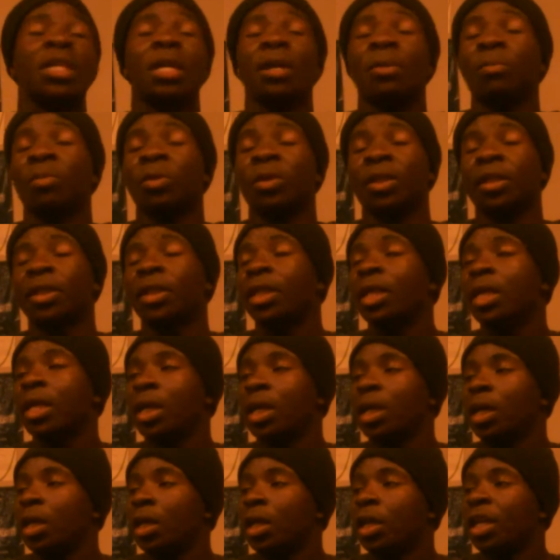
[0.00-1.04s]
time, but
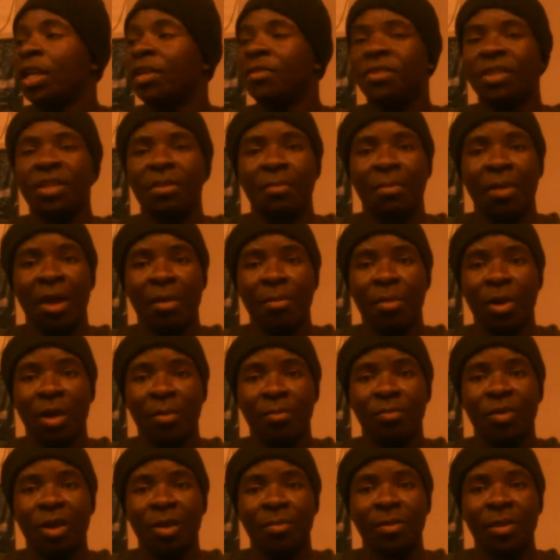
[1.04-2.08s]
if she, my
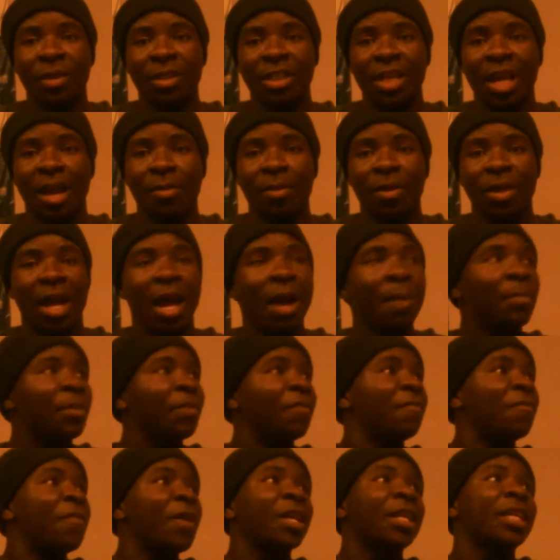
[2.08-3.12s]
mom brought me a tablet, I'd be
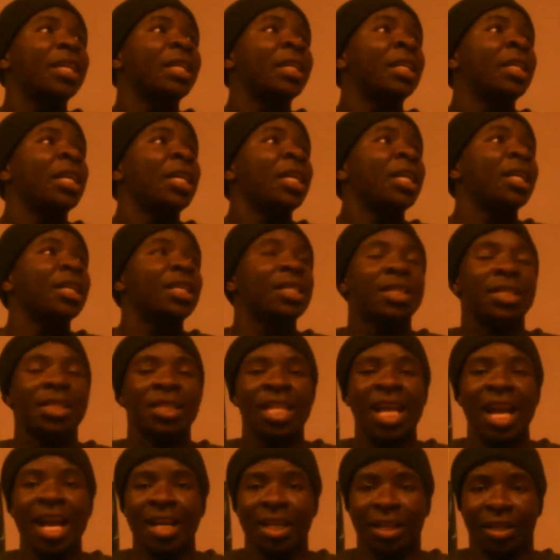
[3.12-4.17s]
fucking
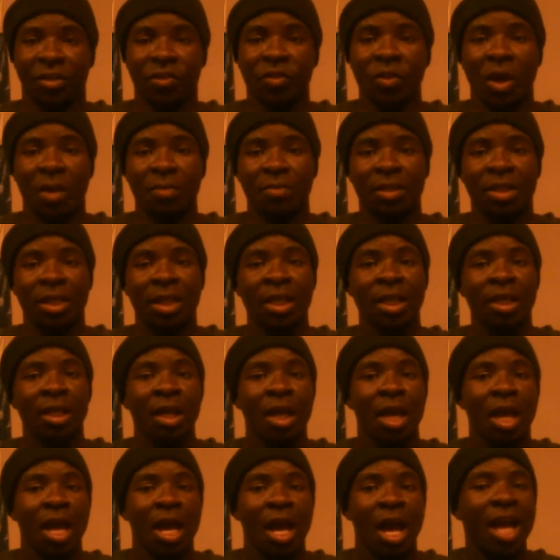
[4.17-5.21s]
ecstatic, you know what I'm saying?